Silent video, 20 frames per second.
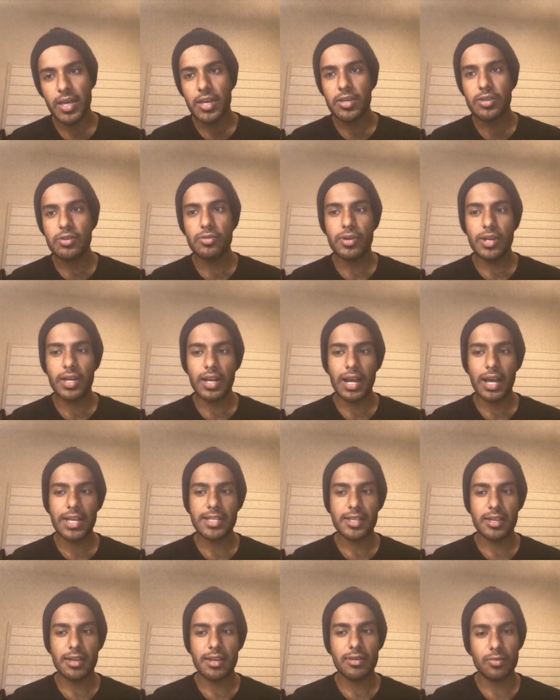you
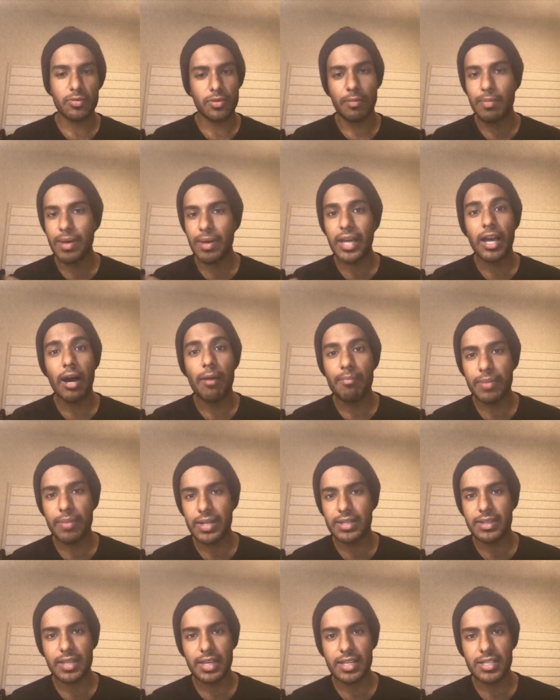realize the big
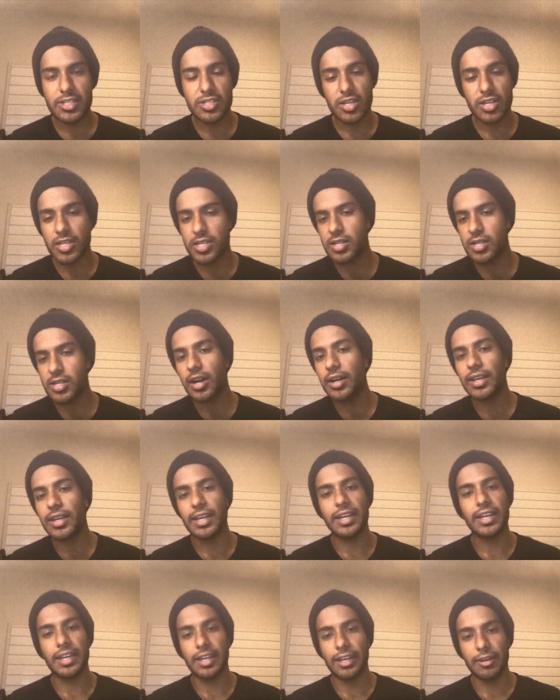company things just start
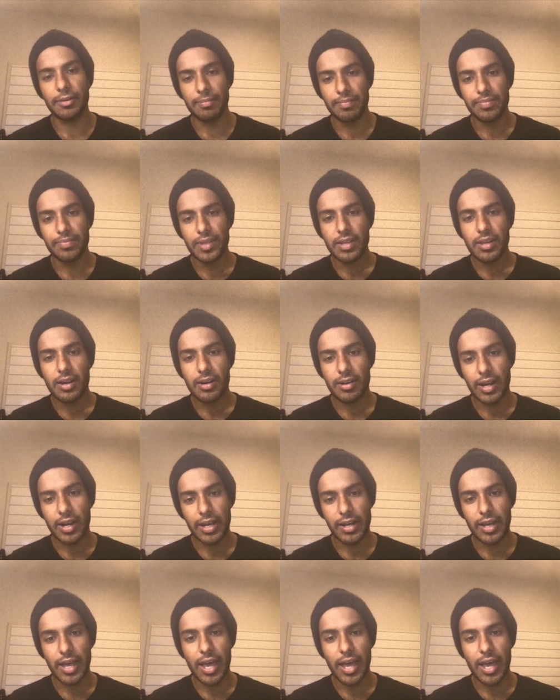kicking in, right?